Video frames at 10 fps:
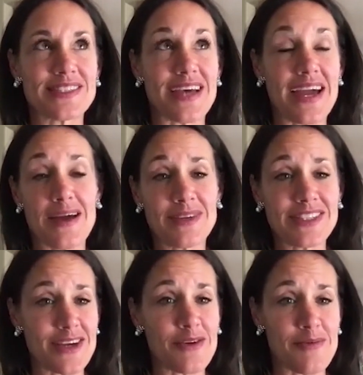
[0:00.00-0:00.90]
am a
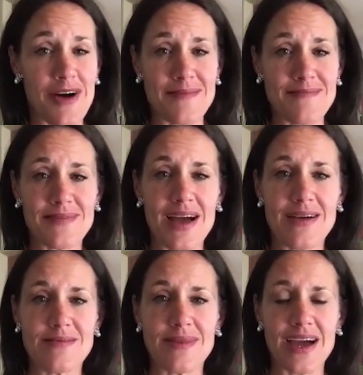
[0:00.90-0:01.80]
single mom.
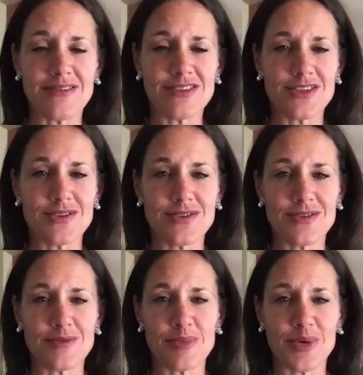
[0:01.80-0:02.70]
I have
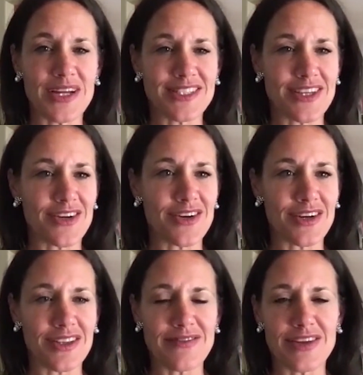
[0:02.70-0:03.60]
two boys that are
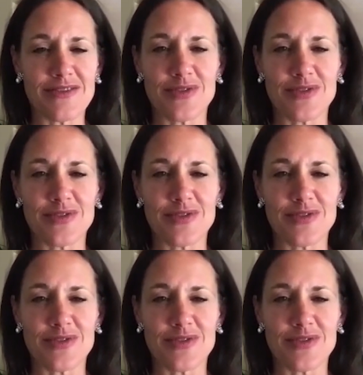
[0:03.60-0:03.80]
11 and